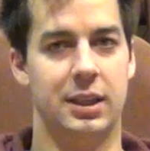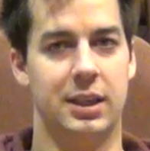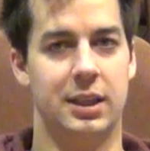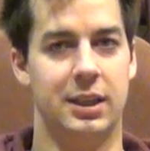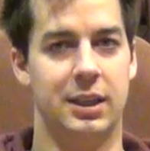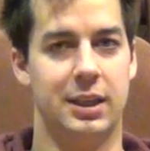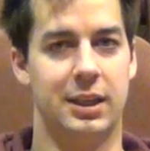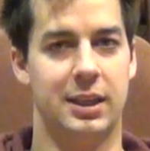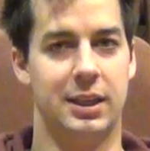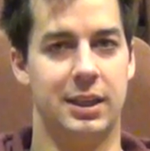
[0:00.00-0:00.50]

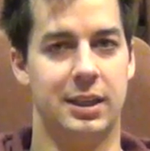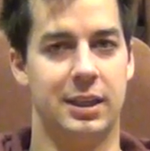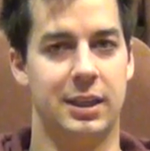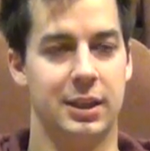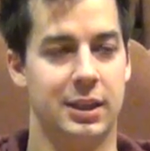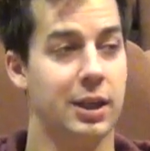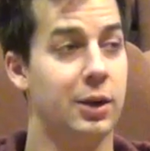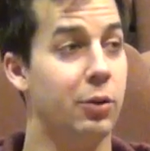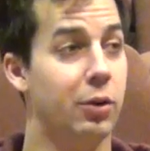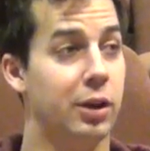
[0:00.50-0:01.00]
I
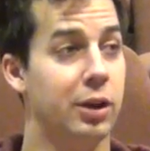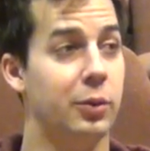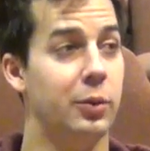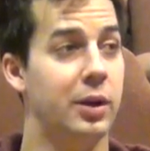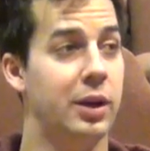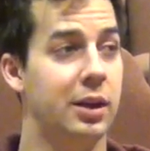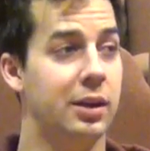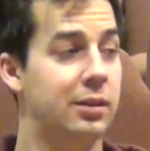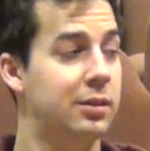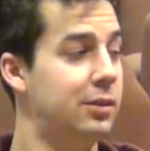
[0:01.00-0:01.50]
think we're on the
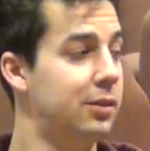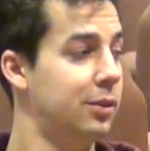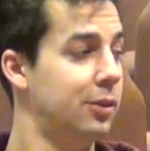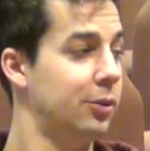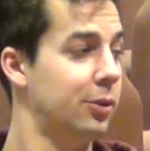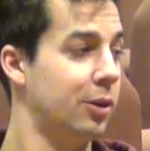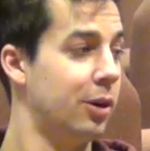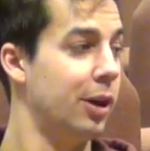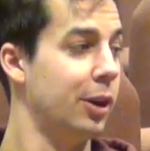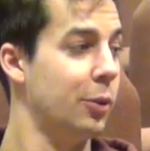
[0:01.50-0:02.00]
way
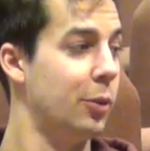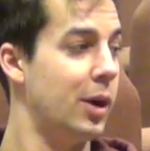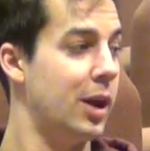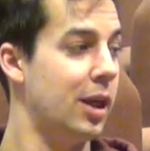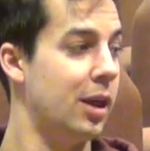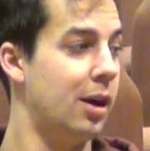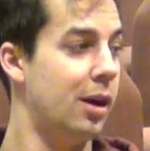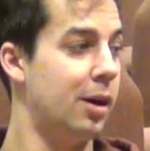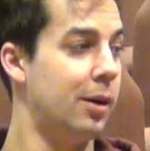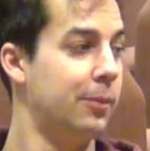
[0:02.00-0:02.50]

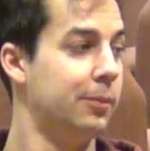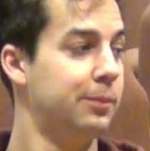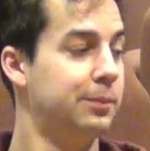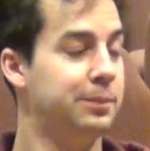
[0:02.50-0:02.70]
there.